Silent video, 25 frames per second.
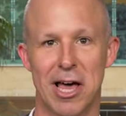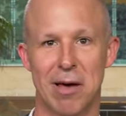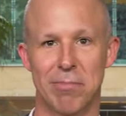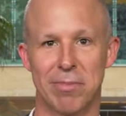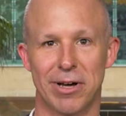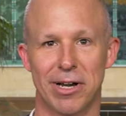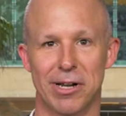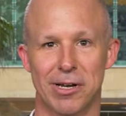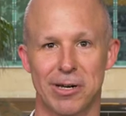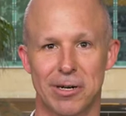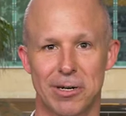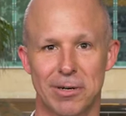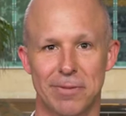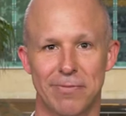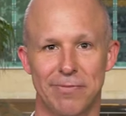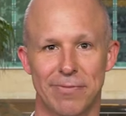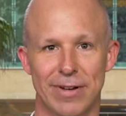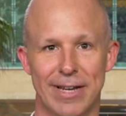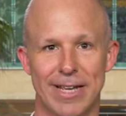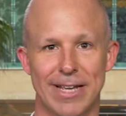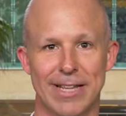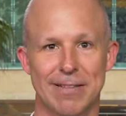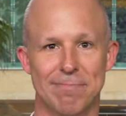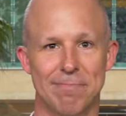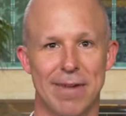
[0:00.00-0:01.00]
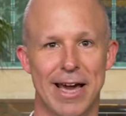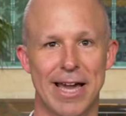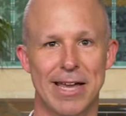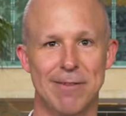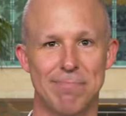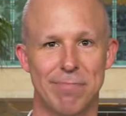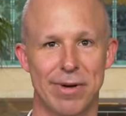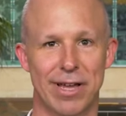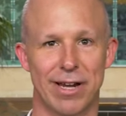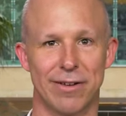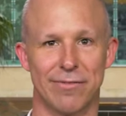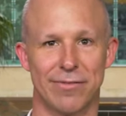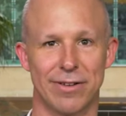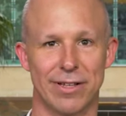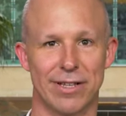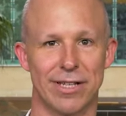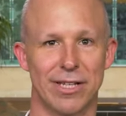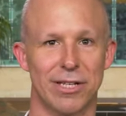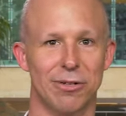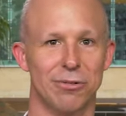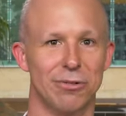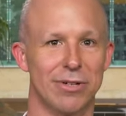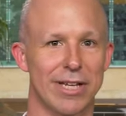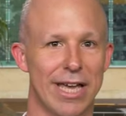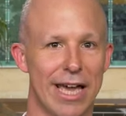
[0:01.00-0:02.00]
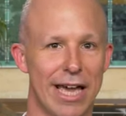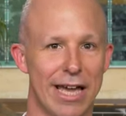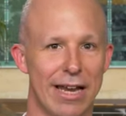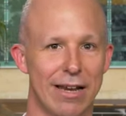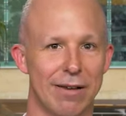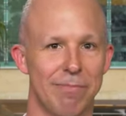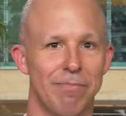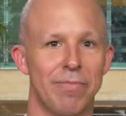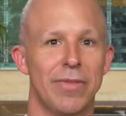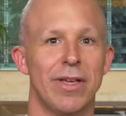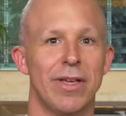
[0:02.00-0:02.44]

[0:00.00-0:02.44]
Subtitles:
but hopefully the main benefit that you'll get